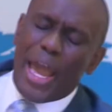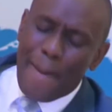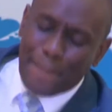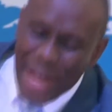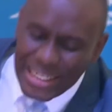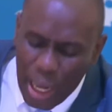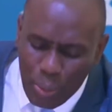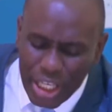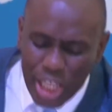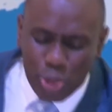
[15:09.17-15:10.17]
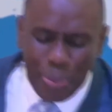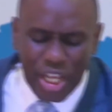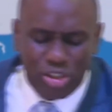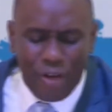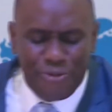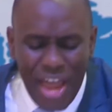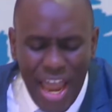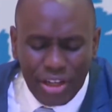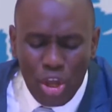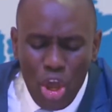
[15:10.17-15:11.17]
imparted with the spirit of
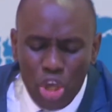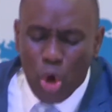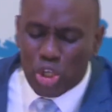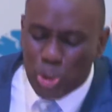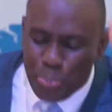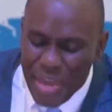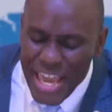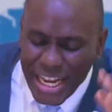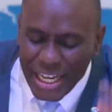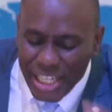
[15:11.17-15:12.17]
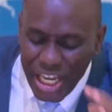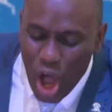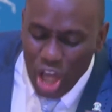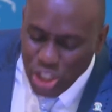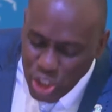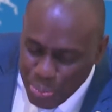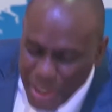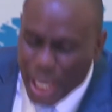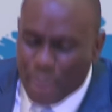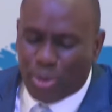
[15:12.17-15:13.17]
faith, you speak the
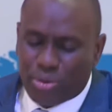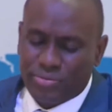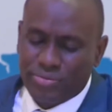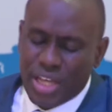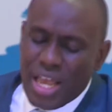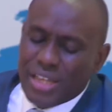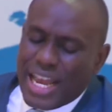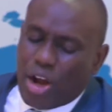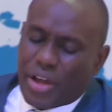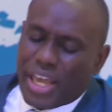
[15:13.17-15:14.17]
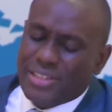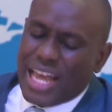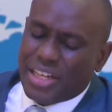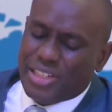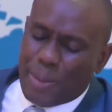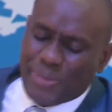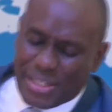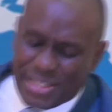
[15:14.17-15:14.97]
unspeakable. Second Kings and in chapter